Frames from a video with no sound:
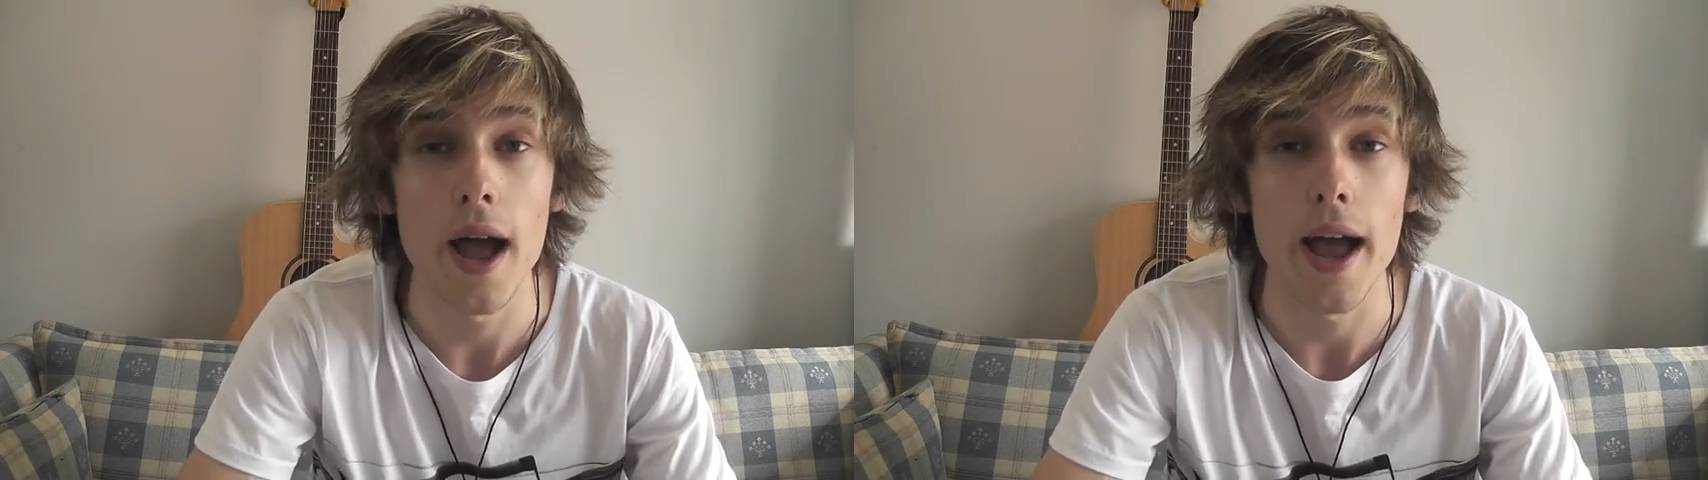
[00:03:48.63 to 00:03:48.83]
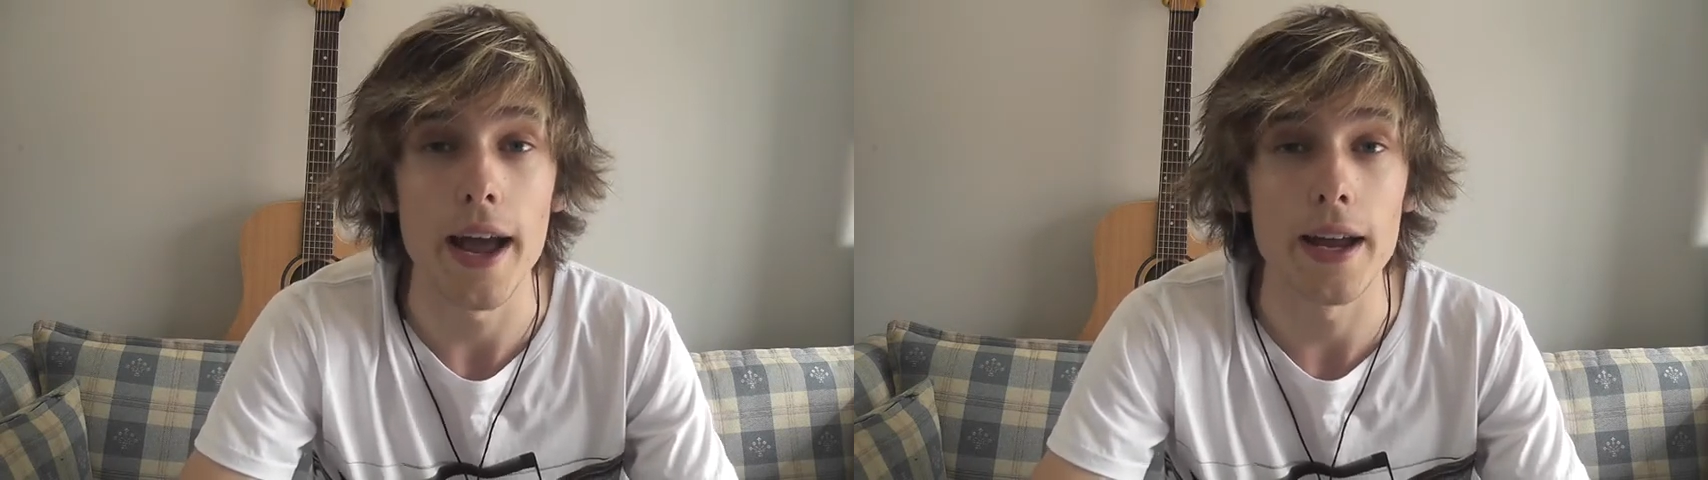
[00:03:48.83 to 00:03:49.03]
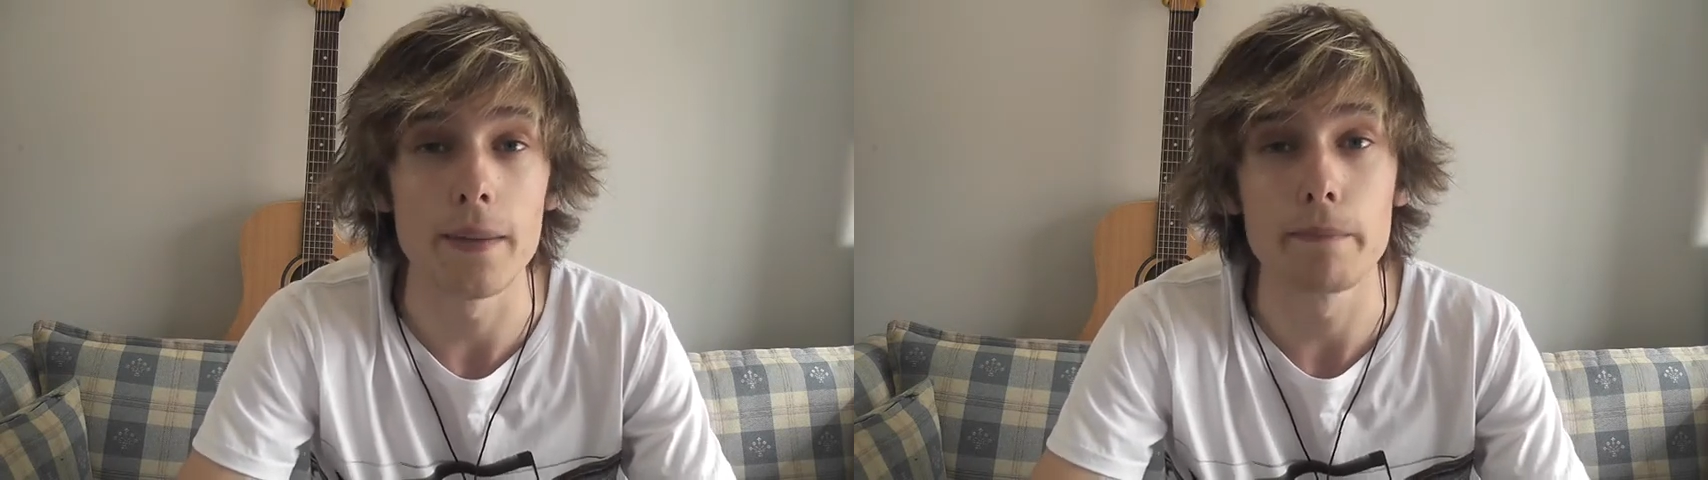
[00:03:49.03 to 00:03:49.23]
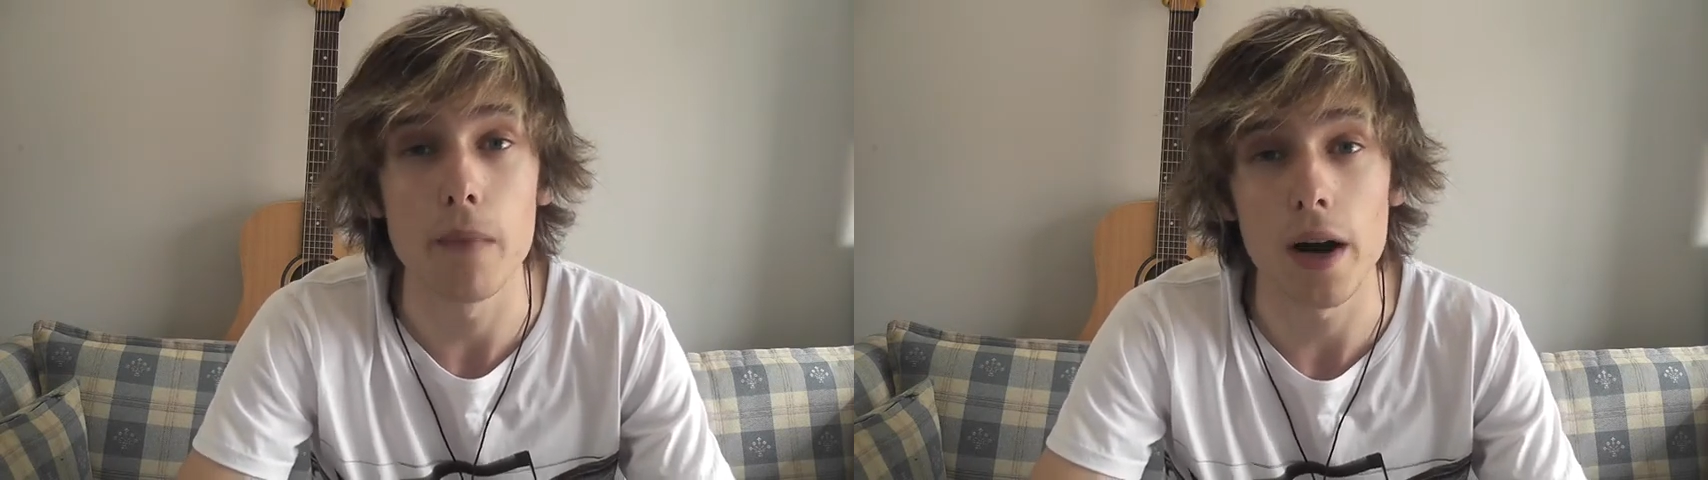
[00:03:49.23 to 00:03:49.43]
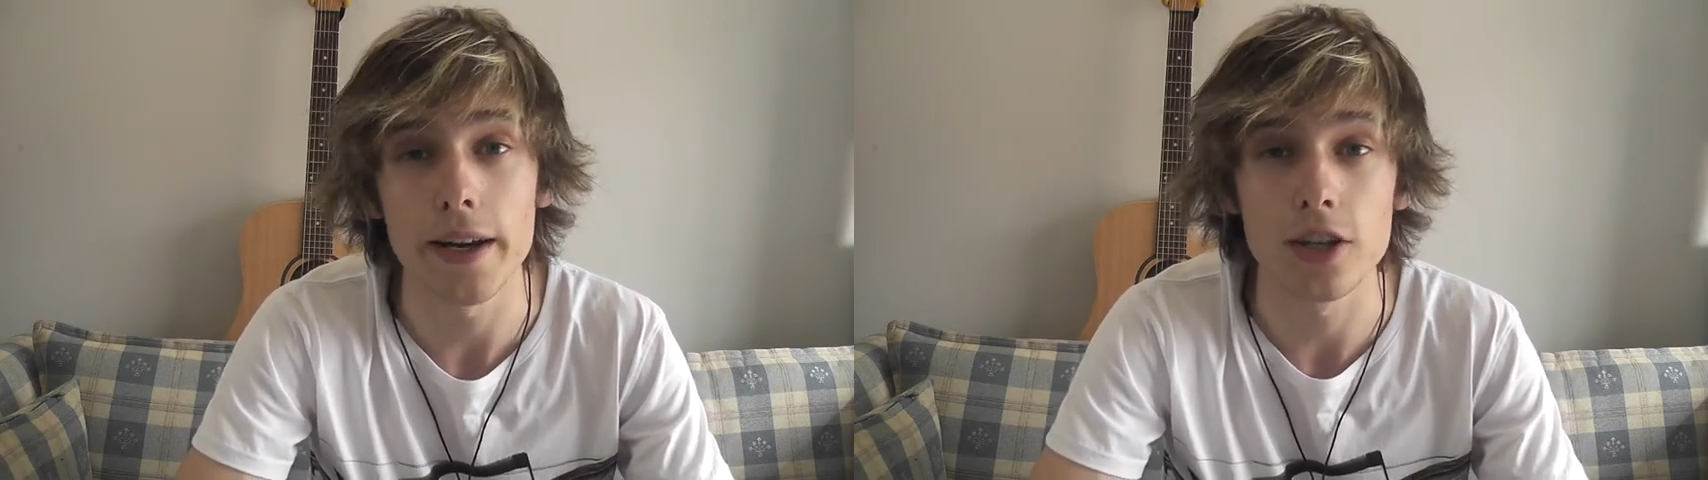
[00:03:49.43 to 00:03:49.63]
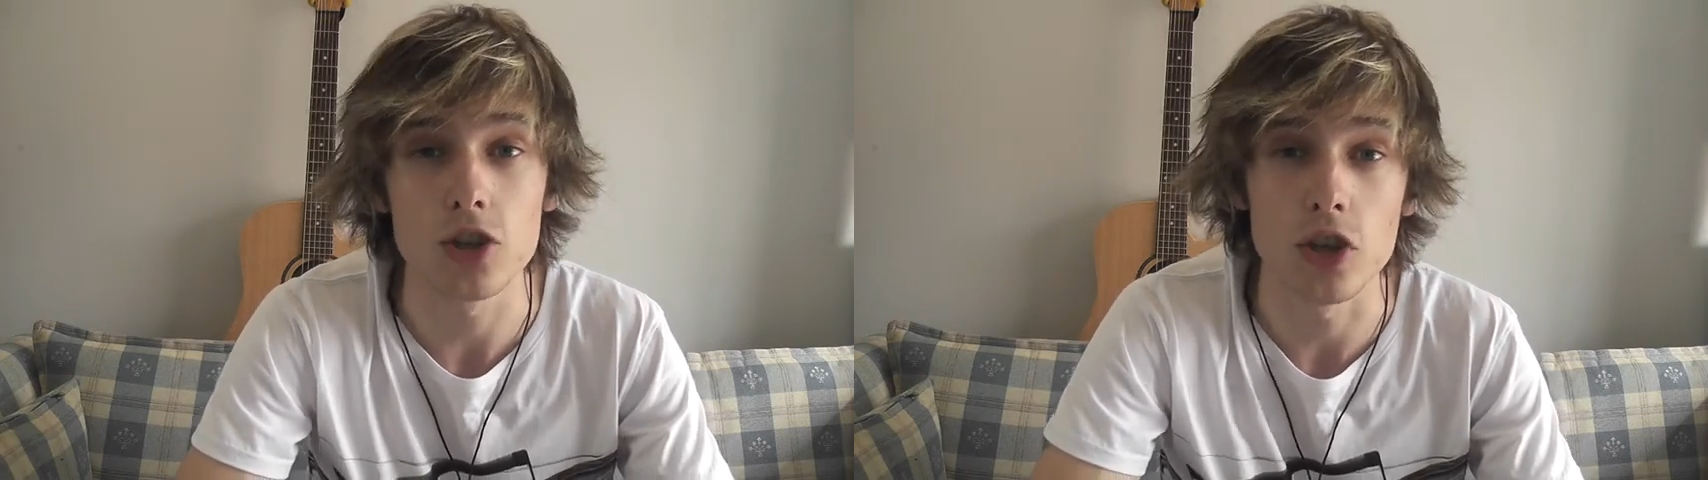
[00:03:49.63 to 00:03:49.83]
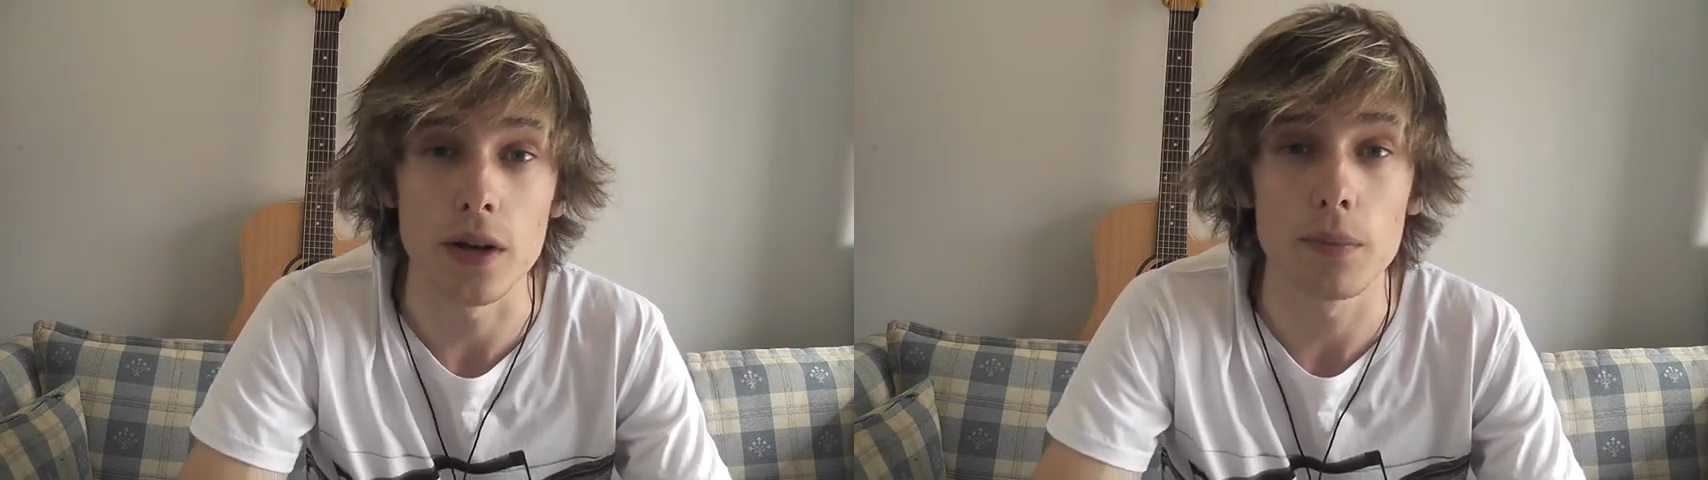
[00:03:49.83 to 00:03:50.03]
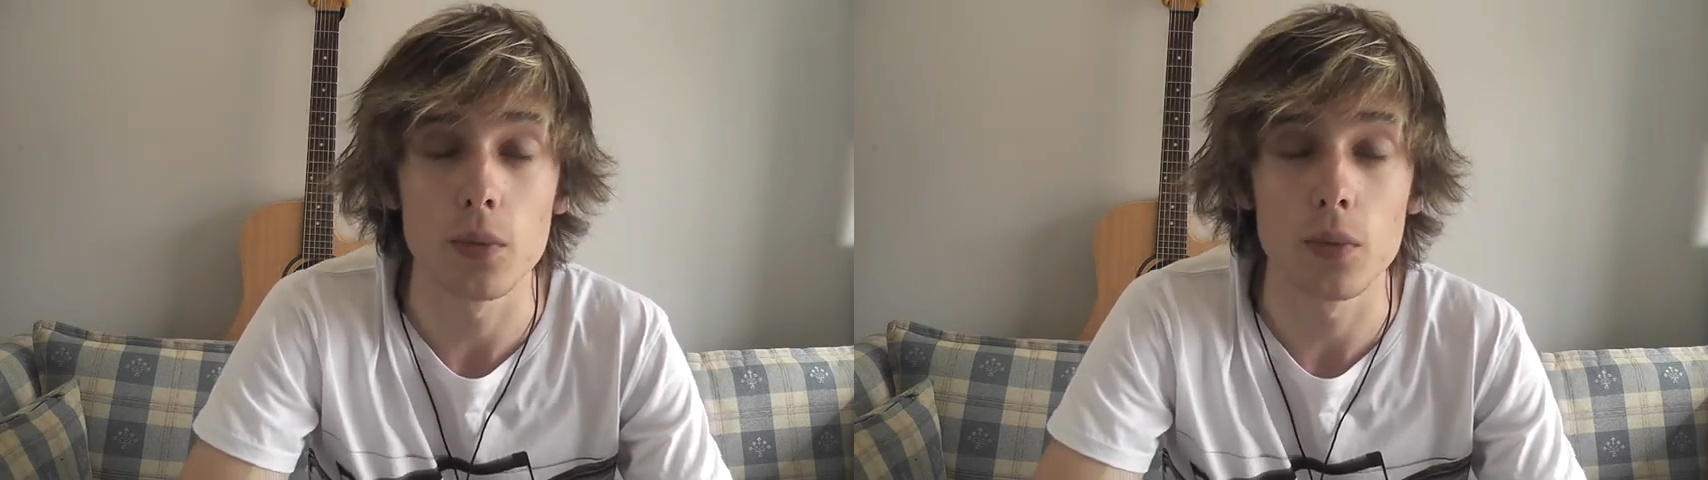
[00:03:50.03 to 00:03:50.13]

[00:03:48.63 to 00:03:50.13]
a mining ship